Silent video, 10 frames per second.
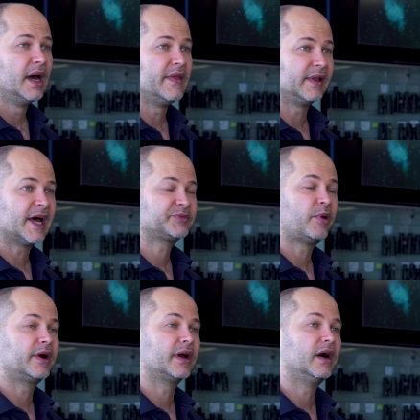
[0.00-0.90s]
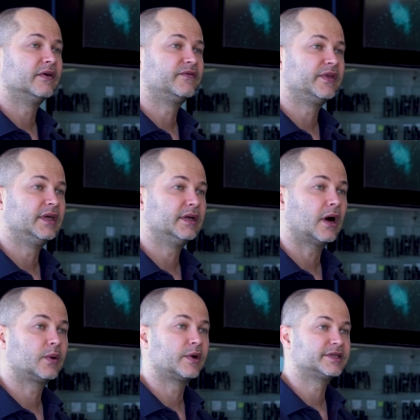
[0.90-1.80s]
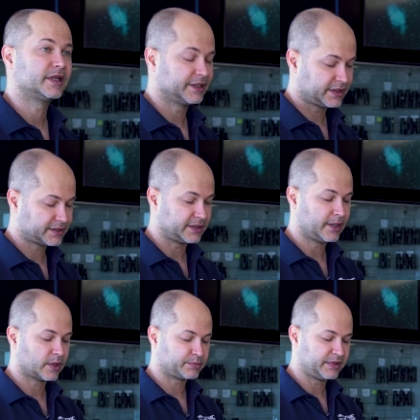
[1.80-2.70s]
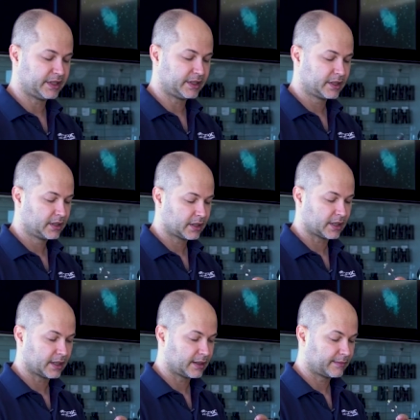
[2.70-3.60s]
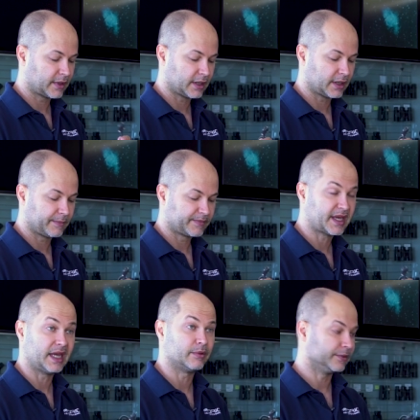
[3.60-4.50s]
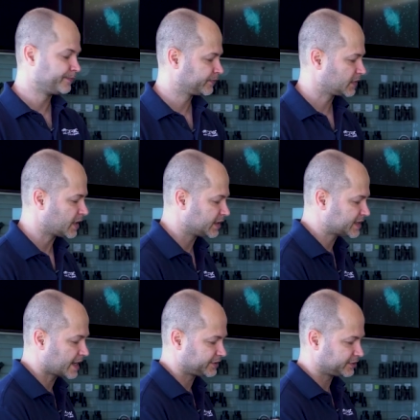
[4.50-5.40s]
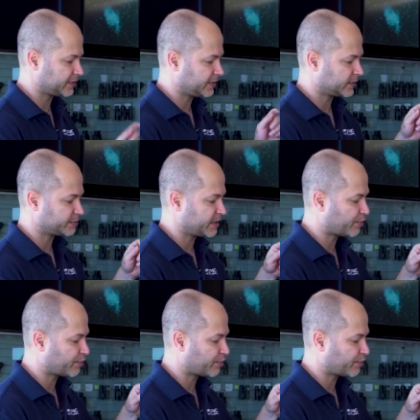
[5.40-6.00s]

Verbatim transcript: And the last part of the hardware installation is the USB uh, uh, cable that attaches to the USB